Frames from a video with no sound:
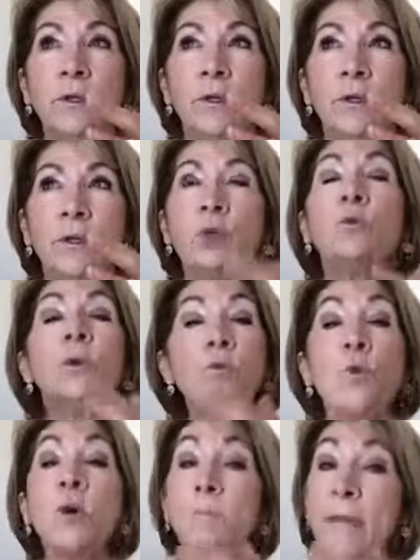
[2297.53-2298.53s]
You
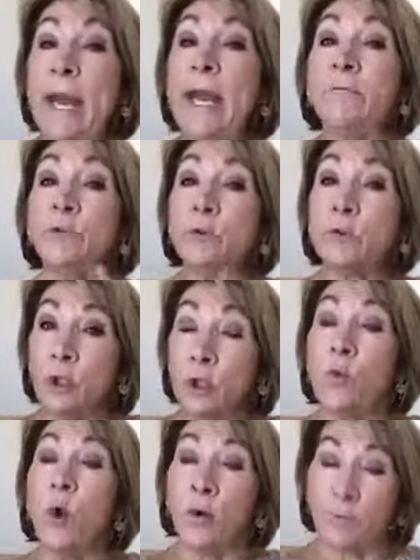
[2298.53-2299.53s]
reward behavior you
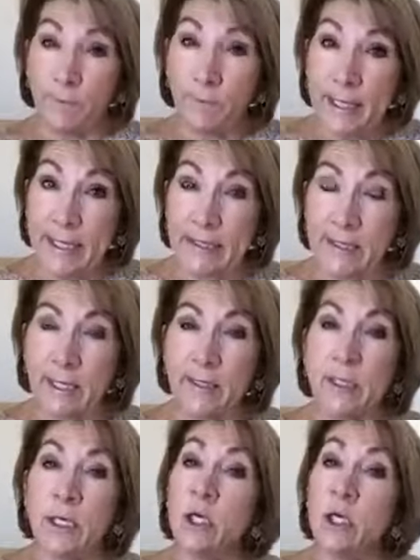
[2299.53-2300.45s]
want repeated.